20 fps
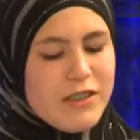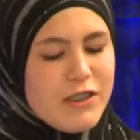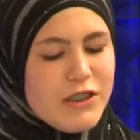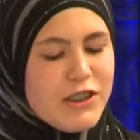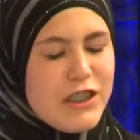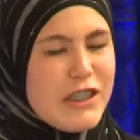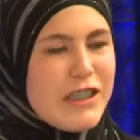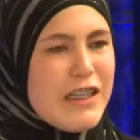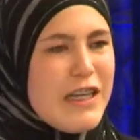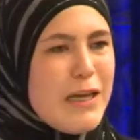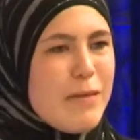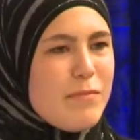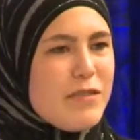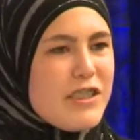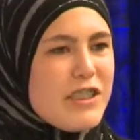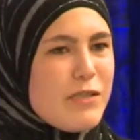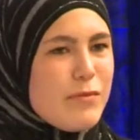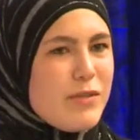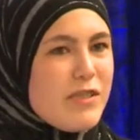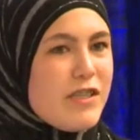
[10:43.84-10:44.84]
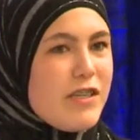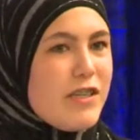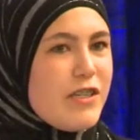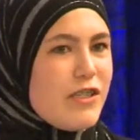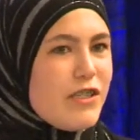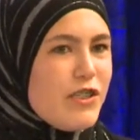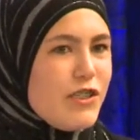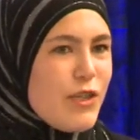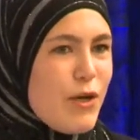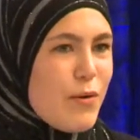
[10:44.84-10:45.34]
She claimed she was
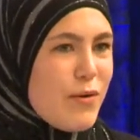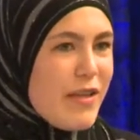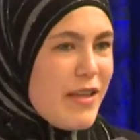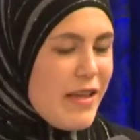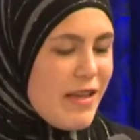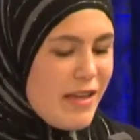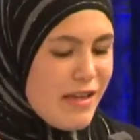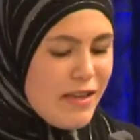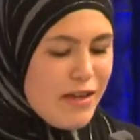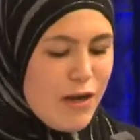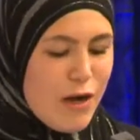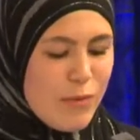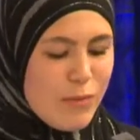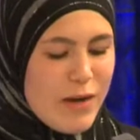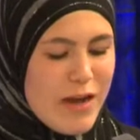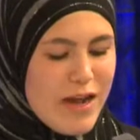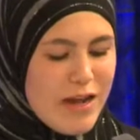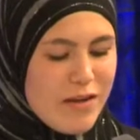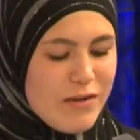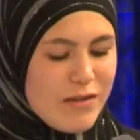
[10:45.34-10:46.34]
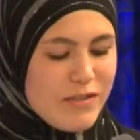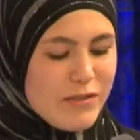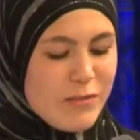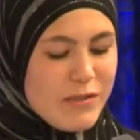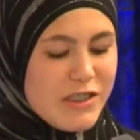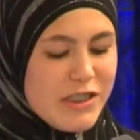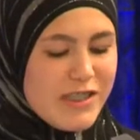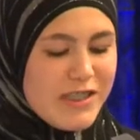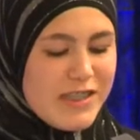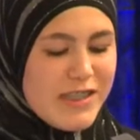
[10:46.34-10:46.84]
joking around
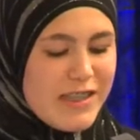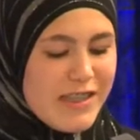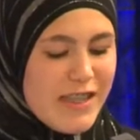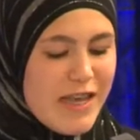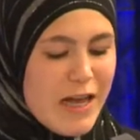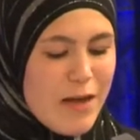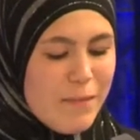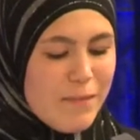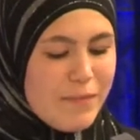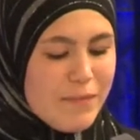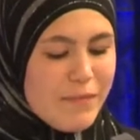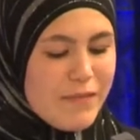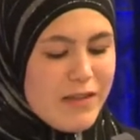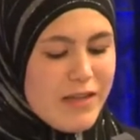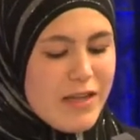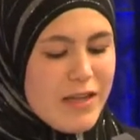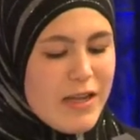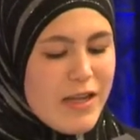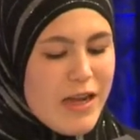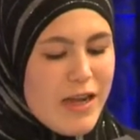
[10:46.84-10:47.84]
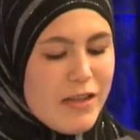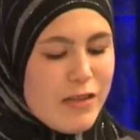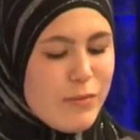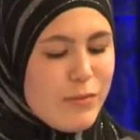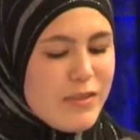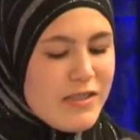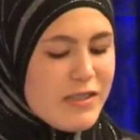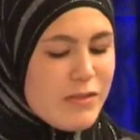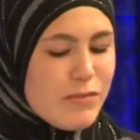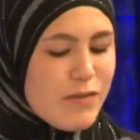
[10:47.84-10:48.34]
when she said that, and the
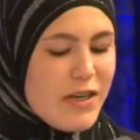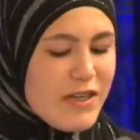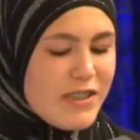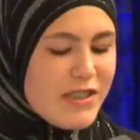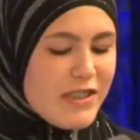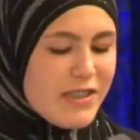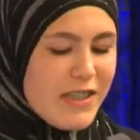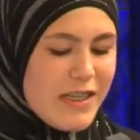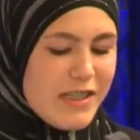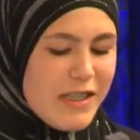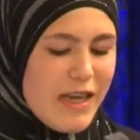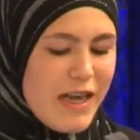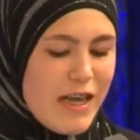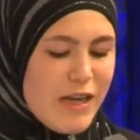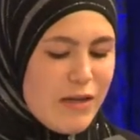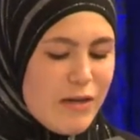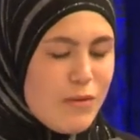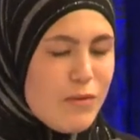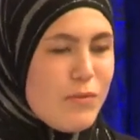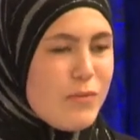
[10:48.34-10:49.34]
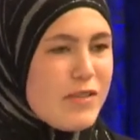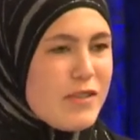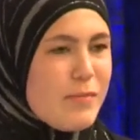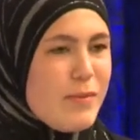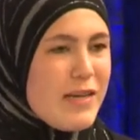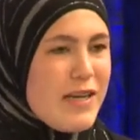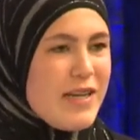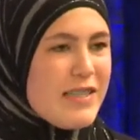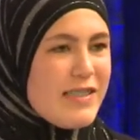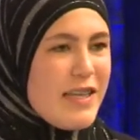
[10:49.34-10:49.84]
reason why she said that was
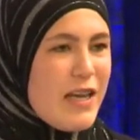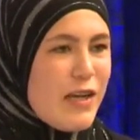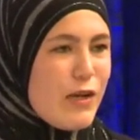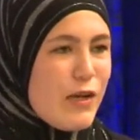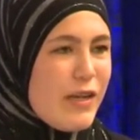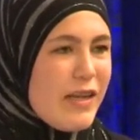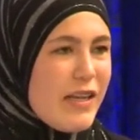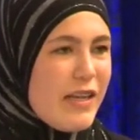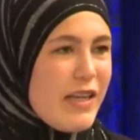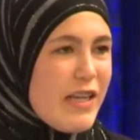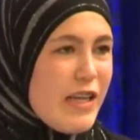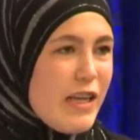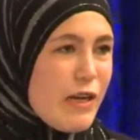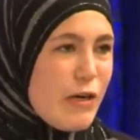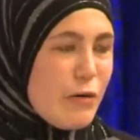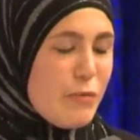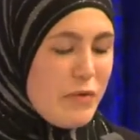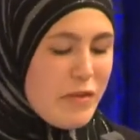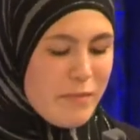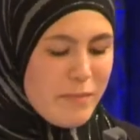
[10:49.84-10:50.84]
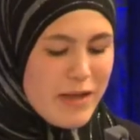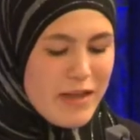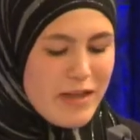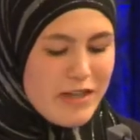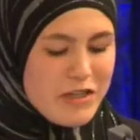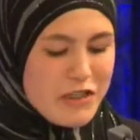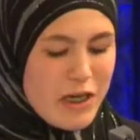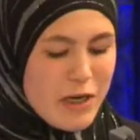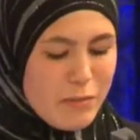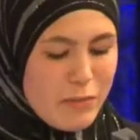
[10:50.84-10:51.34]
because I couldn't hear with my
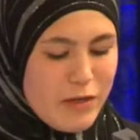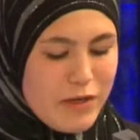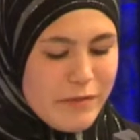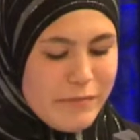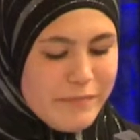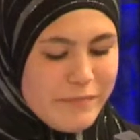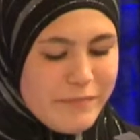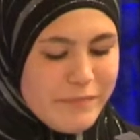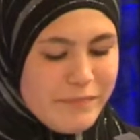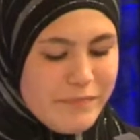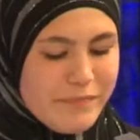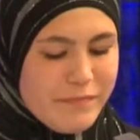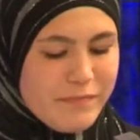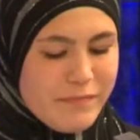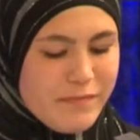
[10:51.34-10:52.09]
hijab on.